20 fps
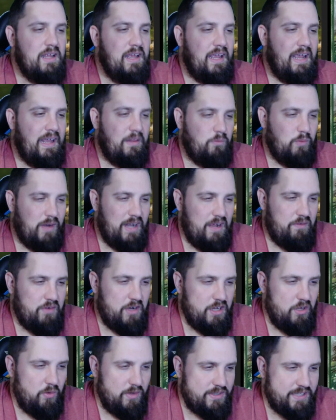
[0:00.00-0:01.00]
And whenever
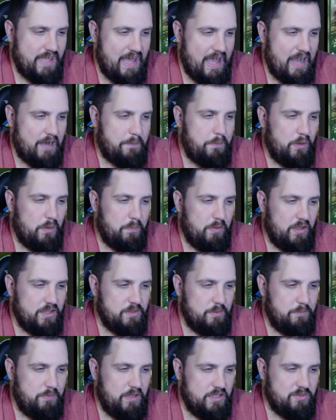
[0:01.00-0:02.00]
you attack, put a
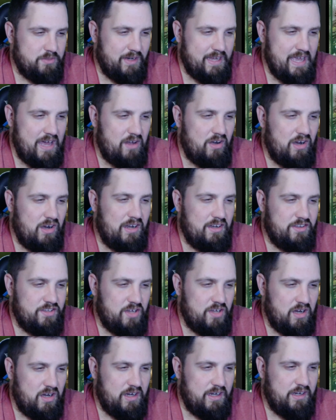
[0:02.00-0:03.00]
+1/+1 counter on a
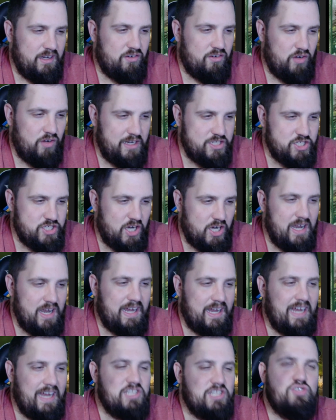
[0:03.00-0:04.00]
targeting creature. It
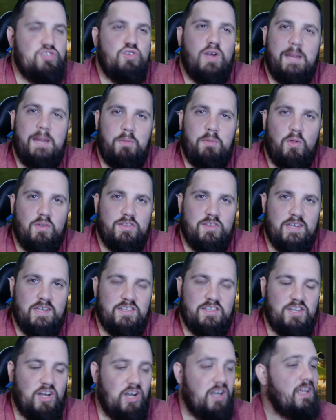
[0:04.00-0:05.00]
gains trample until end of
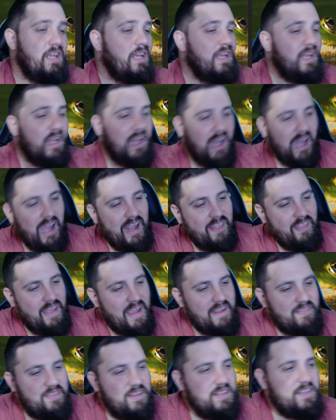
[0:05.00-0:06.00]
turn. I
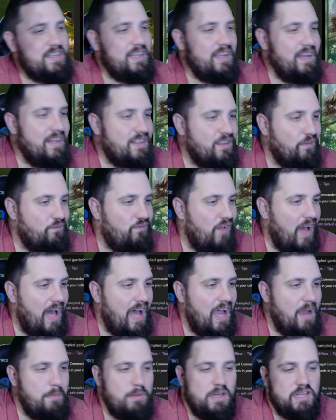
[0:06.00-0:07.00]
like this. It's a
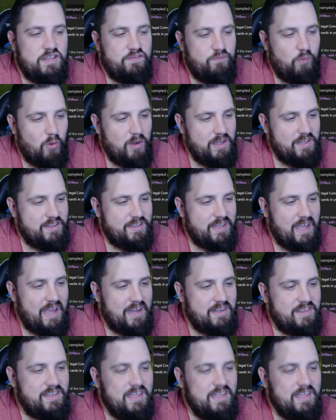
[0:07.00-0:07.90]
vibe. It's 40 cents.